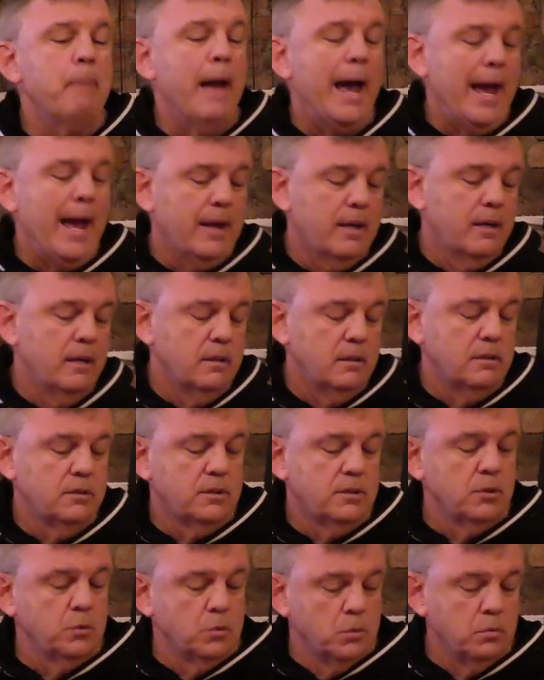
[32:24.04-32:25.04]
back
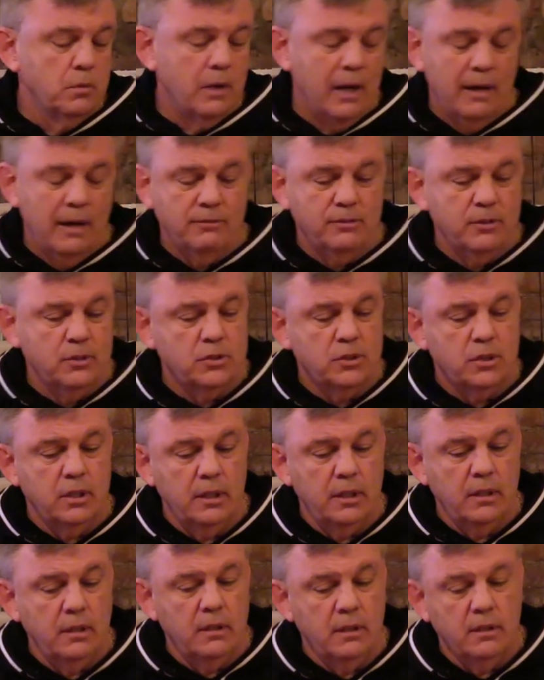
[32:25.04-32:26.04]
to
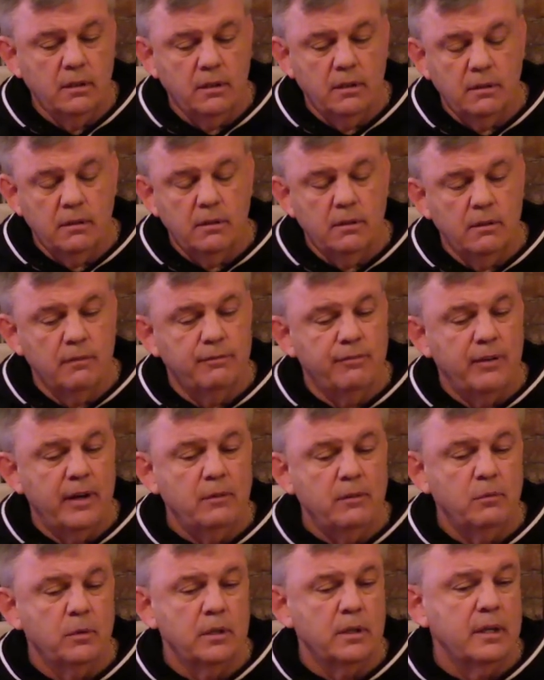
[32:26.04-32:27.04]
obviously the
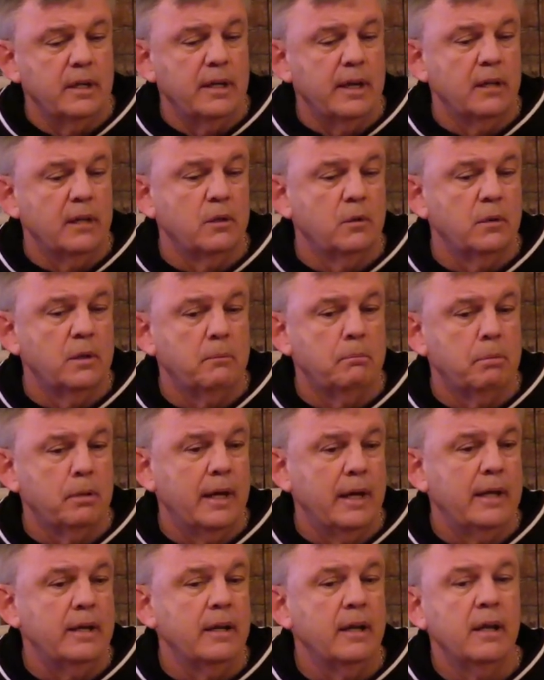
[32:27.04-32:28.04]
fight with Canelo and
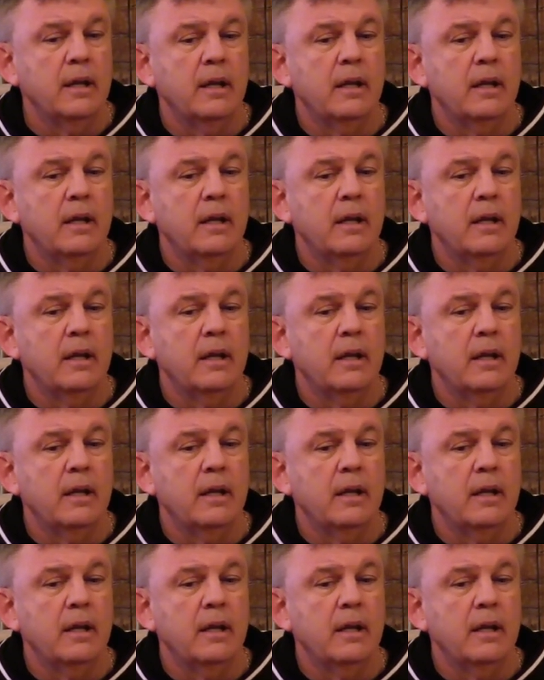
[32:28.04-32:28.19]
Plant,